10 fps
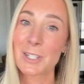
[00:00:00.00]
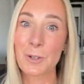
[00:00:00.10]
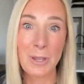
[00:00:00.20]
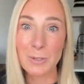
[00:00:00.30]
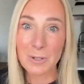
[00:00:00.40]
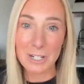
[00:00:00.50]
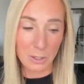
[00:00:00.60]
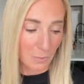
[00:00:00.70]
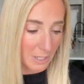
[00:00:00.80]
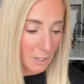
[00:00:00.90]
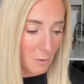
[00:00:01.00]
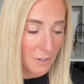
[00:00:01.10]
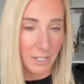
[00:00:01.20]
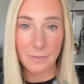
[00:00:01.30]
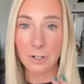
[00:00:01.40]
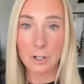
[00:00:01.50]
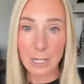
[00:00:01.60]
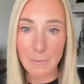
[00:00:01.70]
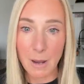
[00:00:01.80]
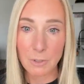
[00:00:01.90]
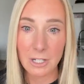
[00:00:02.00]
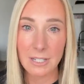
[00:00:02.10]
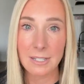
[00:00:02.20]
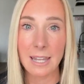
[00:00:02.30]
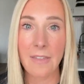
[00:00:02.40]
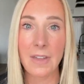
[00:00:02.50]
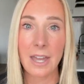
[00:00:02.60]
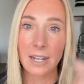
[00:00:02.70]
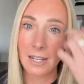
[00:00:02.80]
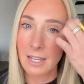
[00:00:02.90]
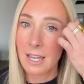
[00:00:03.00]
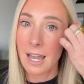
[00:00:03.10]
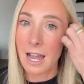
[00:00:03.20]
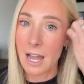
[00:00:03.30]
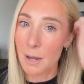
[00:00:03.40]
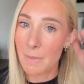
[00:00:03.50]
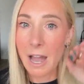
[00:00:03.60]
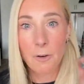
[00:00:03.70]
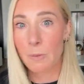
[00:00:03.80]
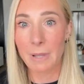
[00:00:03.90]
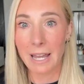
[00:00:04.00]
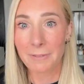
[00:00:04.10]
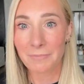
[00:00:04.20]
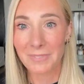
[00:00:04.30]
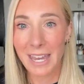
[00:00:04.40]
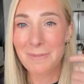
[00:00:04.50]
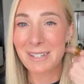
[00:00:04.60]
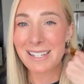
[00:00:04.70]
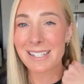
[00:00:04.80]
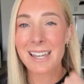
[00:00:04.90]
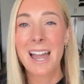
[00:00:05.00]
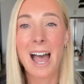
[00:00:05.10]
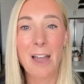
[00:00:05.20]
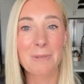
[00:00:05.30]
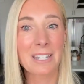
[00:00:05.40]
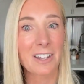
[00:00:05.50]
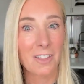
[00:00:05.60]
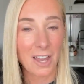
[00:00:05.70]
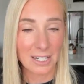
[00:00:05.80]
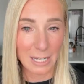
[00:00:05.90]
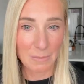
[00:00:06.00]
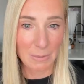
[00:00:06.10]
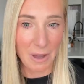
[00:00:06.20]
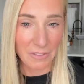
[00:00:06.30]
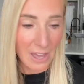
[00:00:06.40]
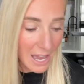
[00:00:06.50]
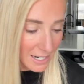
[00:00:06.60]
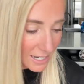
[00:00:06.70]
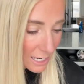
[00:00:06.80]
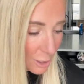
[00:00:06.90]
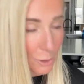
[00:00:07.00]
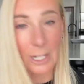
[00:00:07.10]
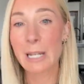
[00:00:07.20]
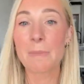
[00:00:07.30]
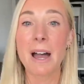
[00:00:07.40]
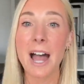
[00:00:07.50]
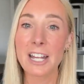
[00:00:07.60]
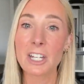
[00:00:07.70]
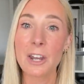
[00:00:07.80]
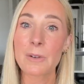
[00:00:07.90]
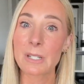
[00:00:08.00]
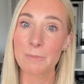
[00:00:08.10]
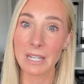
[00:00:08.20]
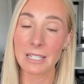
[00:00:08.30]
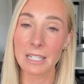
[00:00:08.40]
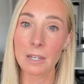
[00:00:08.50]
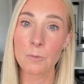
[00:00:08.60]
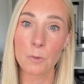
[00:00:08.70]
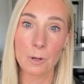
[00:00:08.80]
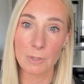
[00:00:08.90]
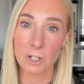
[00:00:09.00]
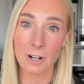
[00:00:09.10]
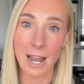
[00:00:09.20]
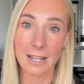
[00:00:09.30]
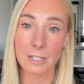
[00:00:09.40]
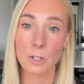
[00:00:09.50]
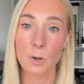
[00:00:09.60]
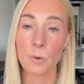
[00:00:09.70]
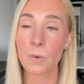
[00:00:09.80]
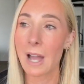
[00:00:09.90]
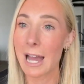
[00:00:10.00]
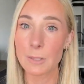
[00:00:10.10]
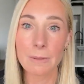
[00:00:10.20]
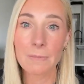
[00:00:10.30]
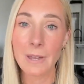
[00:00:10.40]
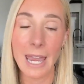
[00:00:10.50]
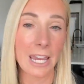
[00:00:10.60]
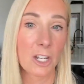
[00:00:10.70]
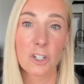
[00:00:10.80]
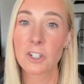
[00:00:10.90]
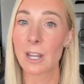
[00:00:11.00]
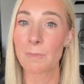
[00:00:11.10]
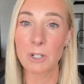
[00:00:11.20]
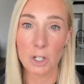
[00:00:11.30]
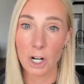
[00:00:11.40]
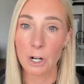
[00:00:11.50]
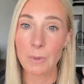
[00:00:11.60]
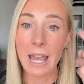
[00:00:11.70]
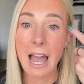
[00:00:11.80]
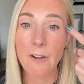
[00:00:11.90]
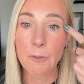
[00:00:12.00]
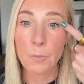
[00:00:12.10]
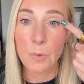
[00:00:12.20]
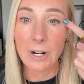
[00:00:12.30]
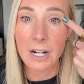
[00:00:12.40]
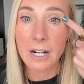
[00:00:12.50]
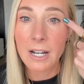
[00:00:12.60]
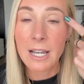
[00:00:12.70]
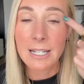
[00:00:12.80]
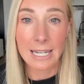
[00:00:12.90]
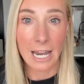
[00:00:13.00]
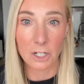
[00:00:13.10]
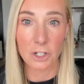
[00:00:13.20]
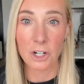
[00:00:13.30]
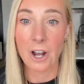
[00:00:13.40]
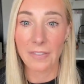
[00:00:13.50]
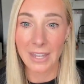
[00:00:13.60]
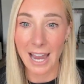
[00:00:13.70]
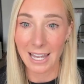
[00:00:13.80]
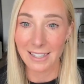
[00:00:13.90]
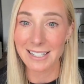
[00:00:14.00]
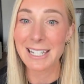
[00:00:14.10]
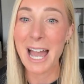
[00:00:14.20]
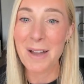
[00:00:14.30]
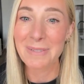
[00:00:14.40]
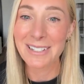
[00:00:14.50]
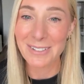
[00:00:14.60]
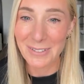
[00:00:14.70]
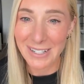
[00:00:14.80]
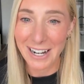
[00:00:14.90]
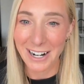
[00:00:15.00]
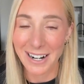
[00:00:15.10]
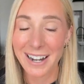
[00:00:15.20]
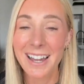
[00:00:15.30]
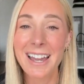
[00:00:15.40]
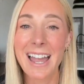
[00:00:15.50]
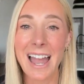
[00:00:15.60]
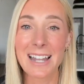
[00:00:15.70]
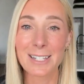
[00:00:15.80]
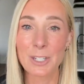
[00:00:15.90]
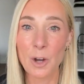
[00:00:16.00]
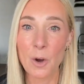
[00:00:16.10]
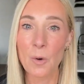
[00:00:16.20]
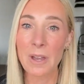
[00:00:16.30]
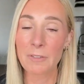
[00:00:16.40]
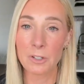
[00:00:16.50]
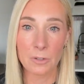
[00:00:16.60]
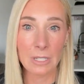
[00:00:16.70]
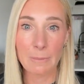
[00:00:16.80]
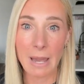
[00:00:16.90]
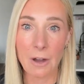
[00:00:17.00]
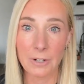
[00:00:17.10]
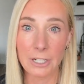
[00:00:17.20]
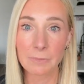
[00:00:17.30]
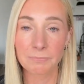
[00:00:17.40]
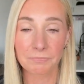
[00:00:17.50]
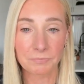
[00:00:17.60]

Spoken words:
So that's what we're gonna do. We're gonna go over the different cream options and then how to apply, okay? Because I've been getting a lot of DMs about that. Cream eyeshadow is amazing for mature eyes. So as we age and mature, we have more texture on the eyelids. Happy New Year. And so if you're using powder,